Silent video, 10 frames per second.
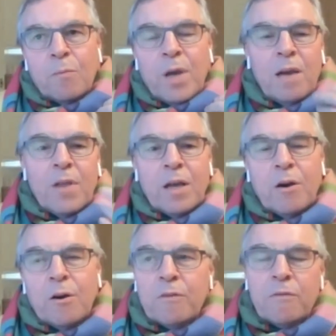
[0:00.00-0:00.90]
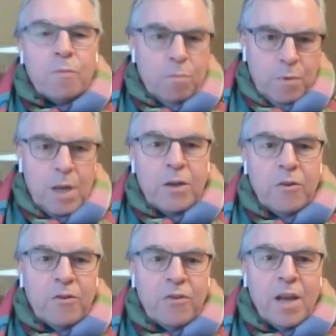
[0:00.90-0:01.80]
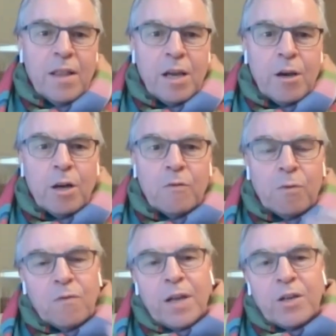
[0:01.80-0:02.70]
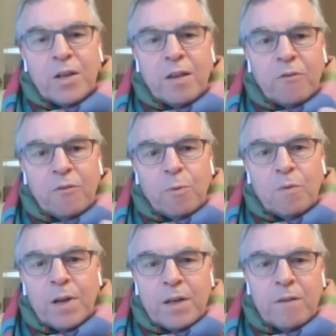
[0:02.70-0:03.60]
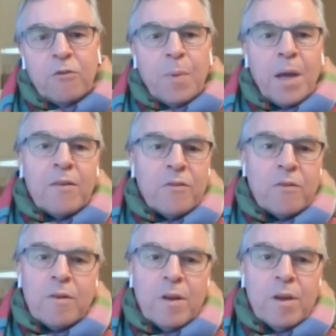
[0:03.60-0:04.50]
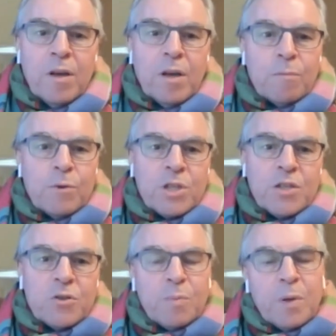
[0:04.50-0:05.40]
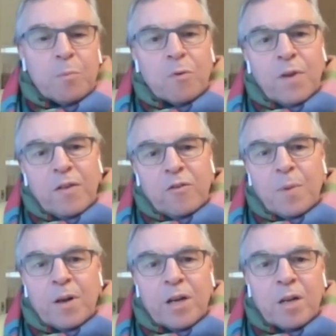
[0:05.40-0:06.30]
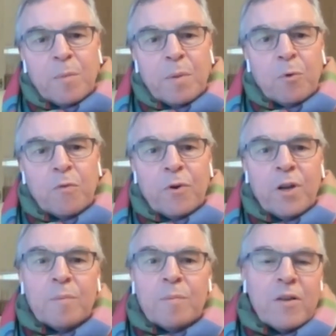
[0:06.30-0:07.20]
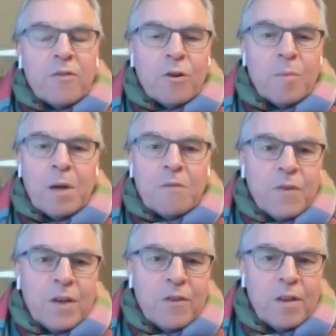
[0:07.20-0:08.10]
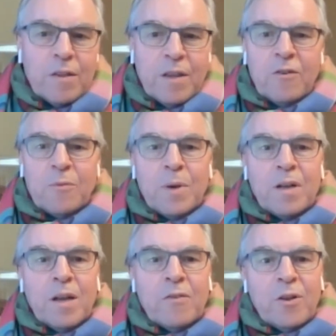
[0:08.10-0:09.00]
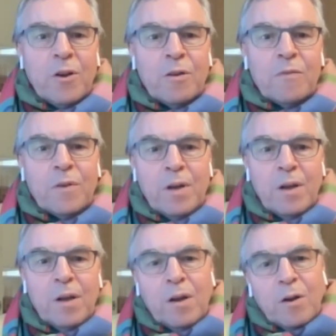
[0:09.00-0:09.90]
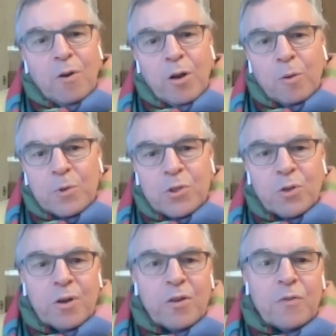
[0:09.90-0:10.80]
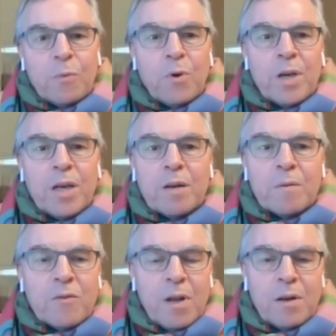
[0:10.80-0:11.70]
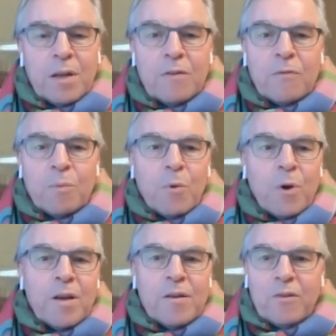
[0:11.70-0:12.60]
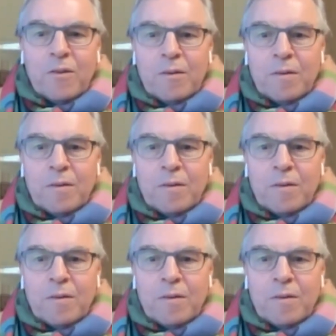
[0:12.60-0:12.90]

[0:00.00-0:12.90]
we have that kind of, like you're just saying, that kind of reflective space, which gives you a bit more flexibility and a bit more freedom. It's not about fixing things, but it does kind of create opportunities for working in slightly different ways.